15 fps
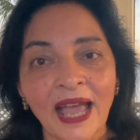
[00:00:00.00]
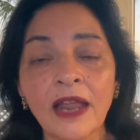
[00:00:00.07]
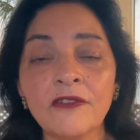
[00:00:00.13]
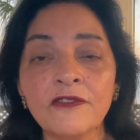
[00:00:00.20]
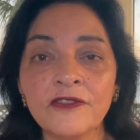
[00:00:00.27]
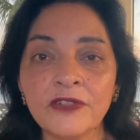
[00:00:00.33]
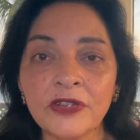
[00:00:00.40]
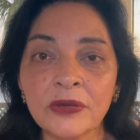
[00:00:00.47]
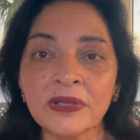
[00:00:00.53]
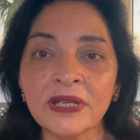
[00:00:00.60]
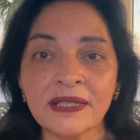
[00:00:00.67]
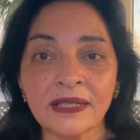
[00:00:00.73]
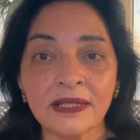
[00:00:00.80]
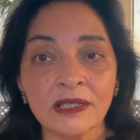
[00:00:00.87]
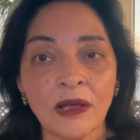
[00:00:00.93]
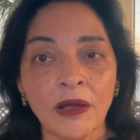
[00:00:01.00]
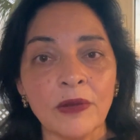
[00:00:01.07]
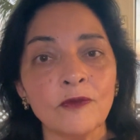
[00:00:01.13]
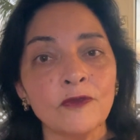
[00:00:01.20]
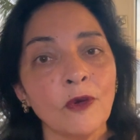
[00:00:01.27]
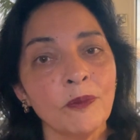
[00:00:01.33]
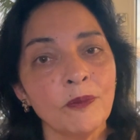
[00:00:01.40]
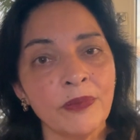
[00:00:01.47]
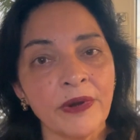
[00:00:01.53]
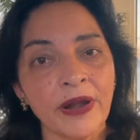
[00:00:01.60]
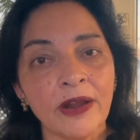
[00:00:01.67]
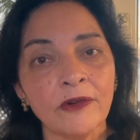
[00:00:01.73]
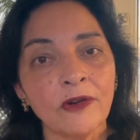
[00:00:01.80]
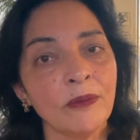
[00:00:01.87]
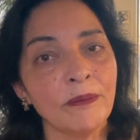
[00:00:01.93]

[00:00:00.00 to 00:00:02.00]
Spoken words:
and viewed as a time for prayer or